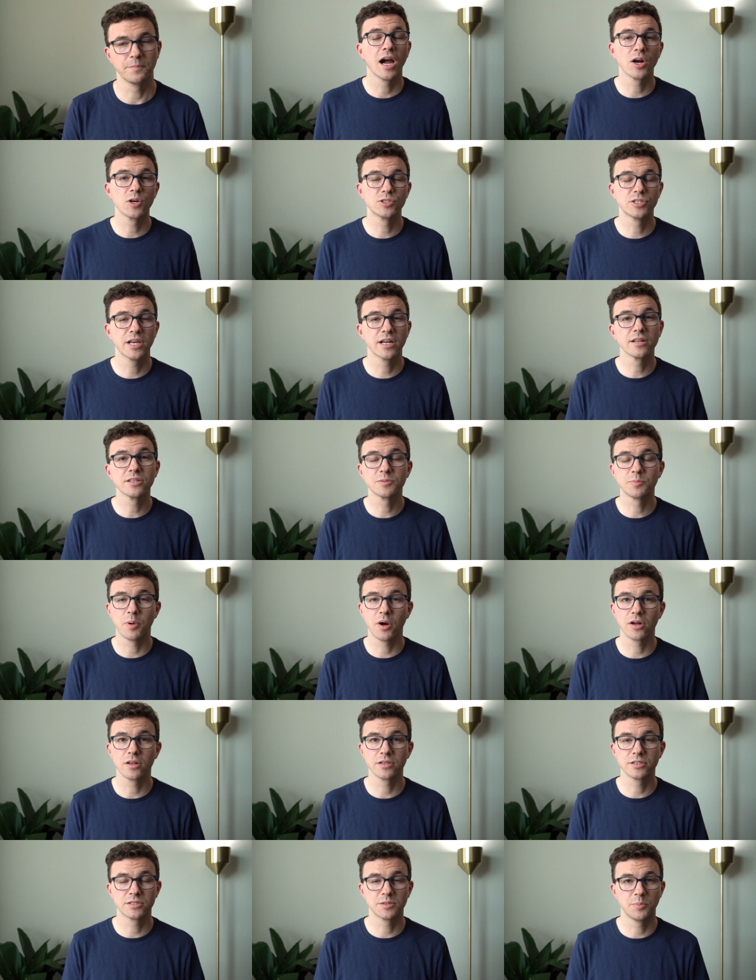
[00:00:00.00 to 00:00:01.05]
Our channel is
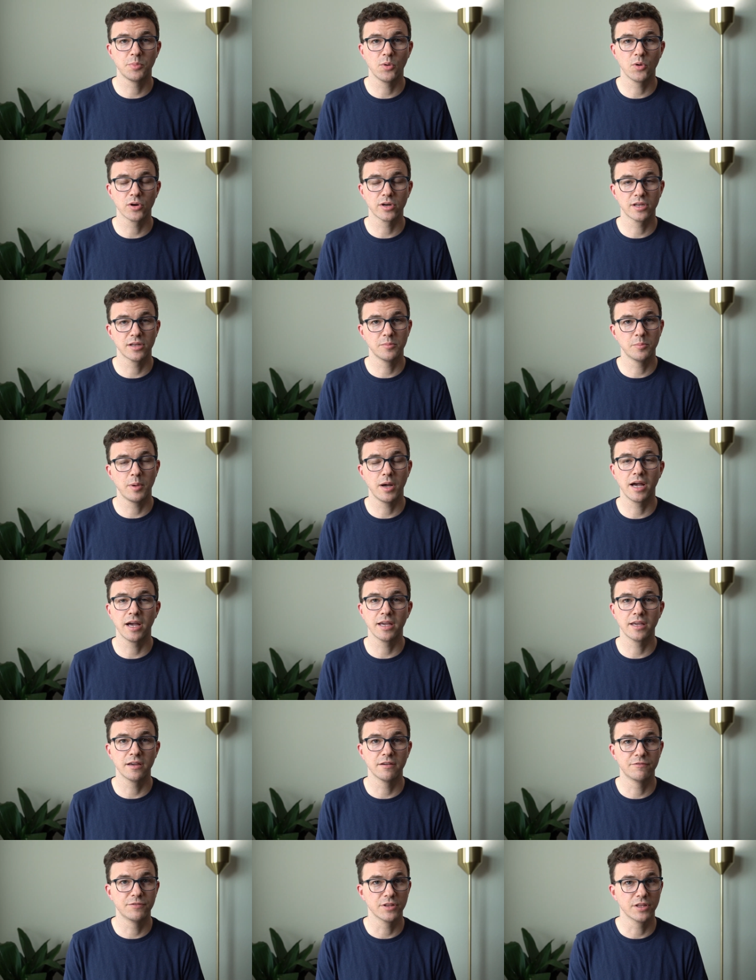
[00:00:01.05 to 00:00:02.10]
partly supported
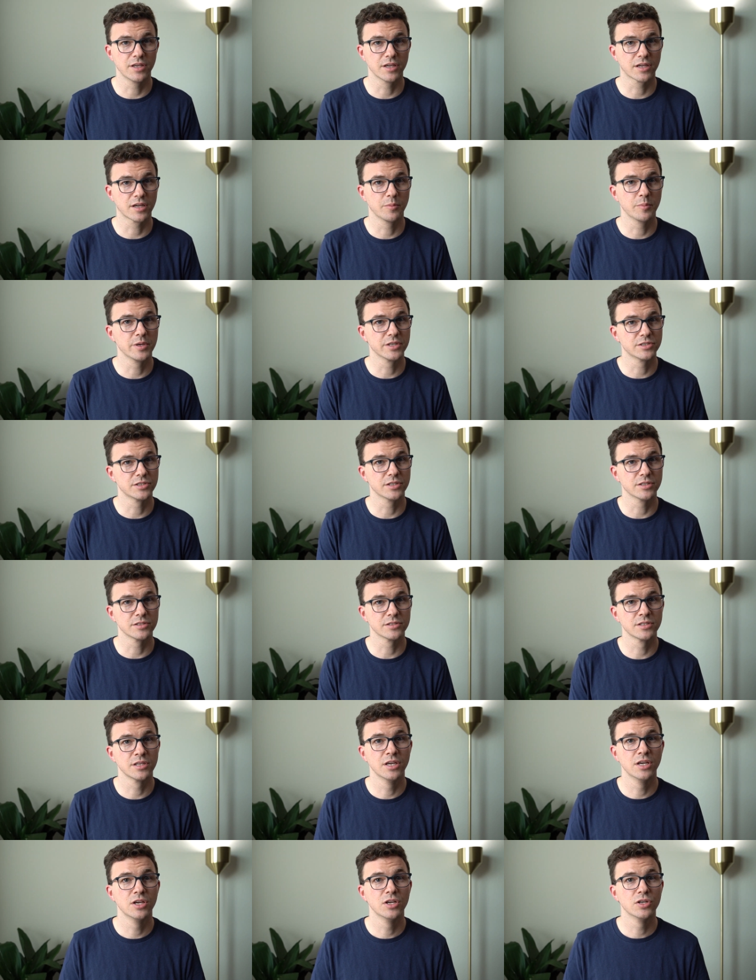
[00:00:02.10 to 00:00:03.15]
by affiliate commissions.